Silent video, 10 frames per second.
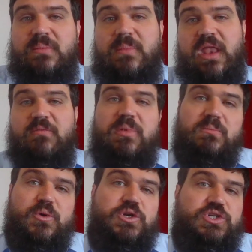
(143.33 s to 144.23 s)
might have
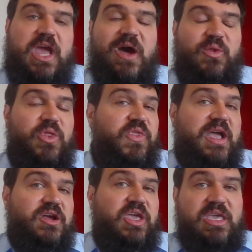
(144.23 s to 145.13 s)
been pushed out.
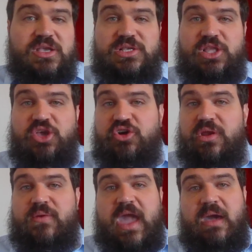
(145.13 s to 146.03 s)
That easily could
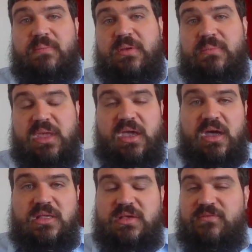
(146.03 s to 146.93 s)
have happened
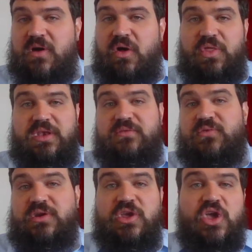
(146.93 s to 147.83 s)
because of all the
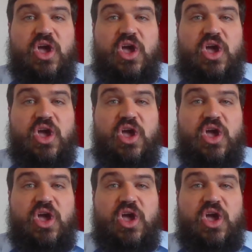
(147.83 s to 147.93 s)
different